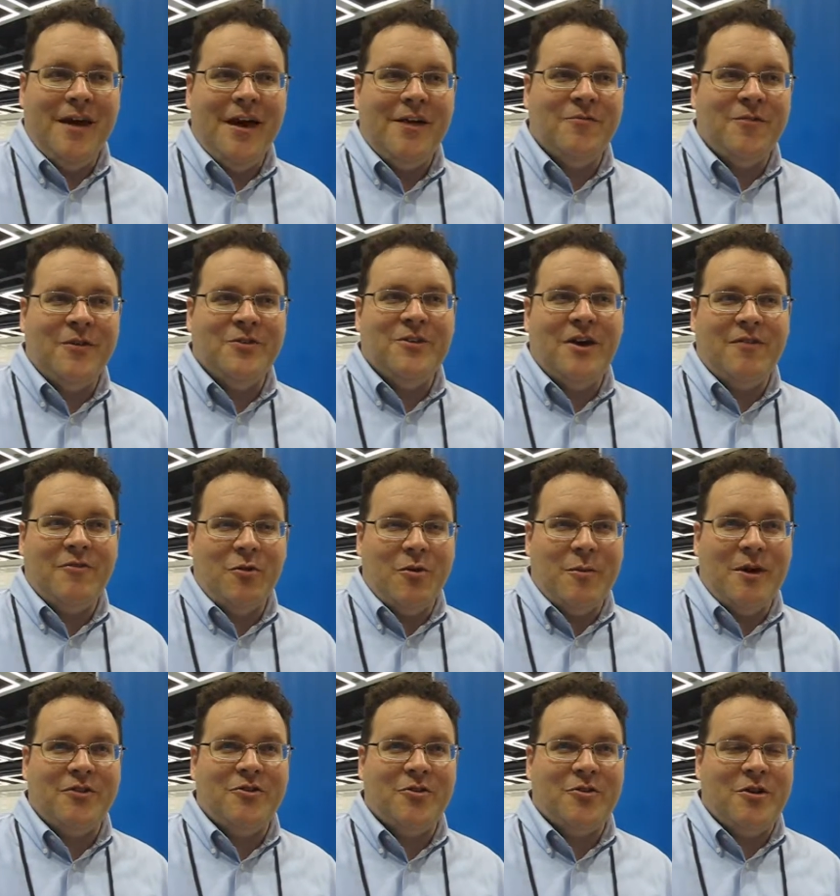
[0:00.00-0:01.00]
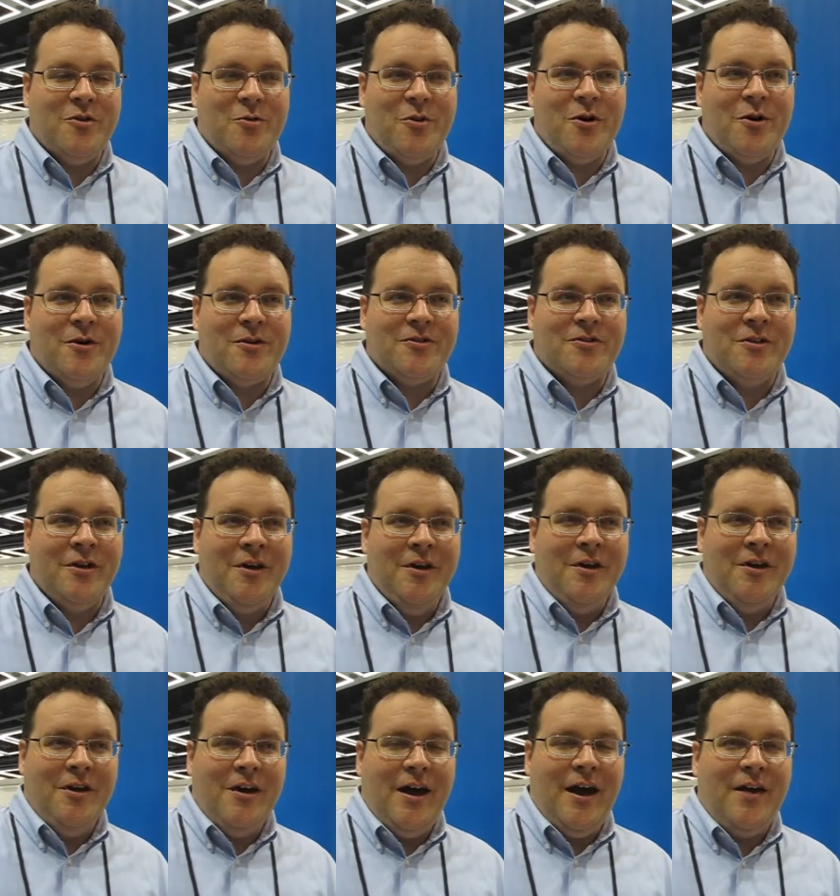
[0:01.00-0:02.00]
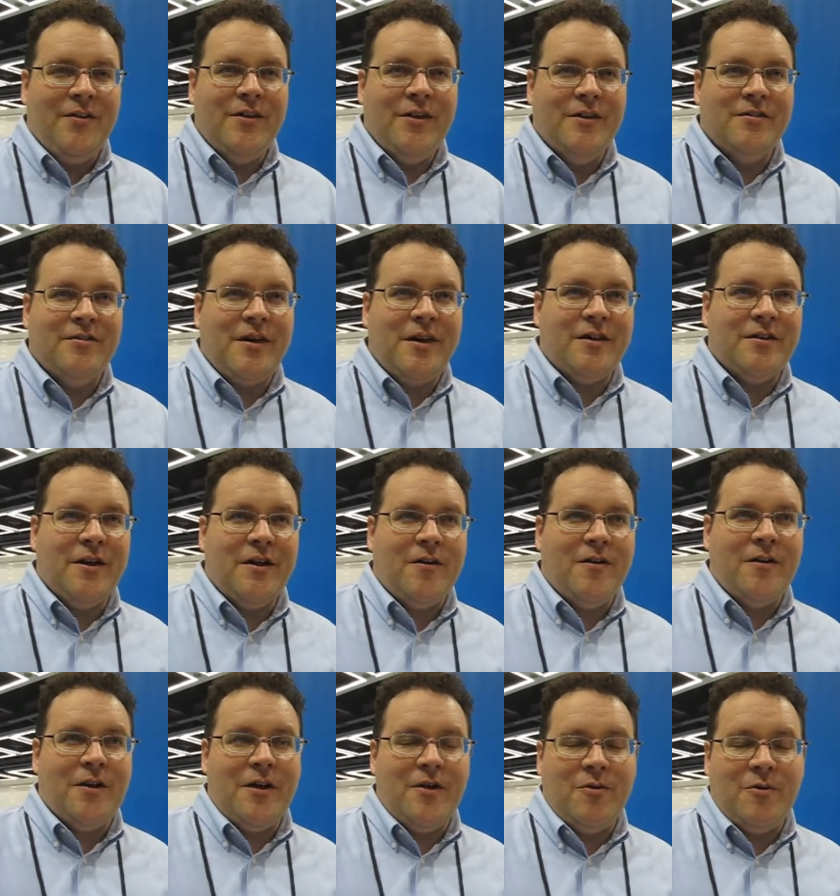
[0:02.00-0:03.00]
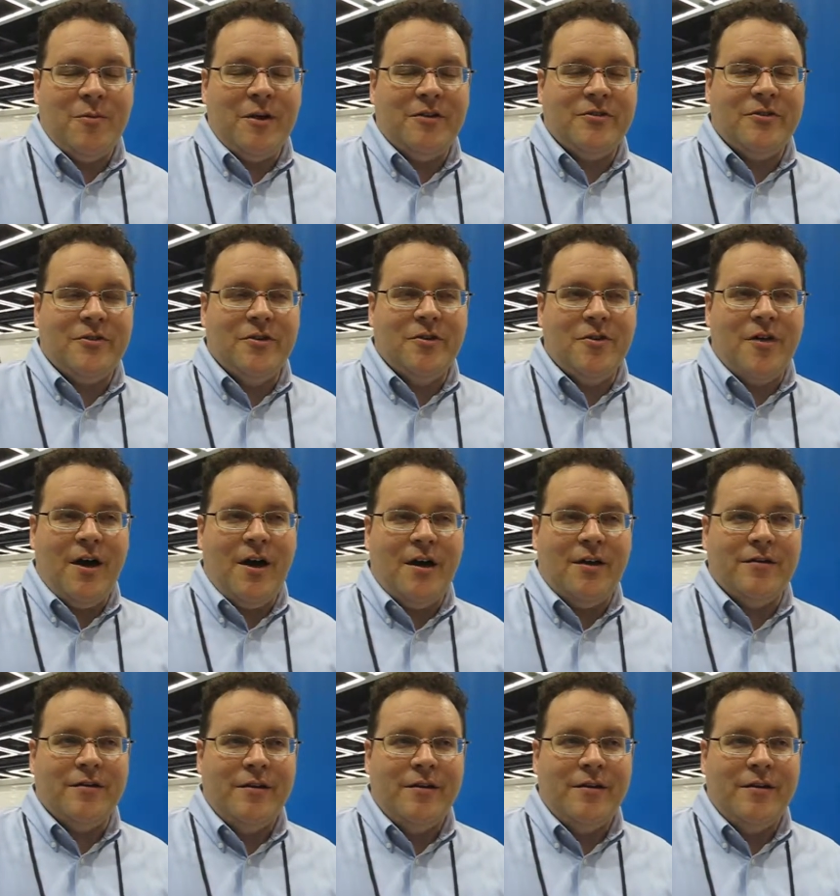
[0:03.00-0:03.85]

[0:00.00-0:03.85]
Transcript: And first off, you want to make sure that it works, and then secondarily, you want to make sure that